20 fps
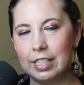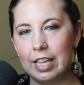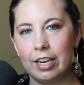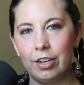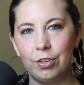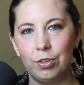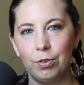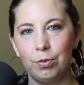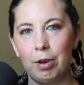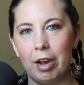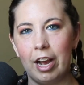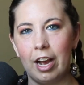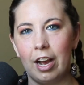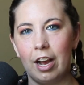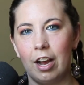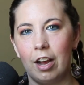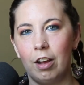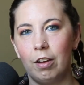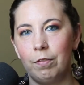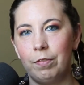They do
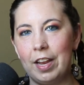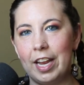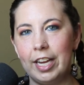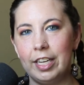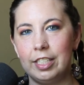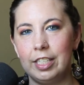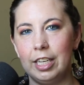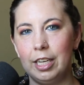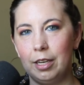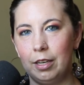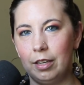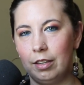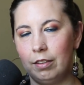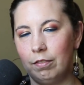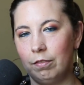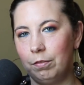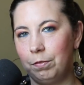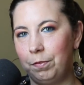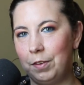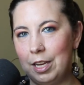have
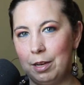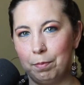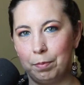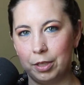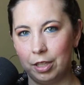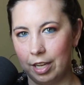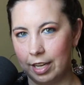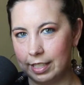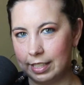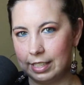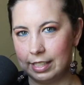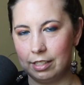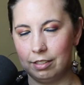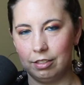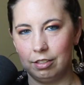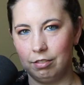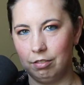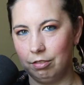18 feet plus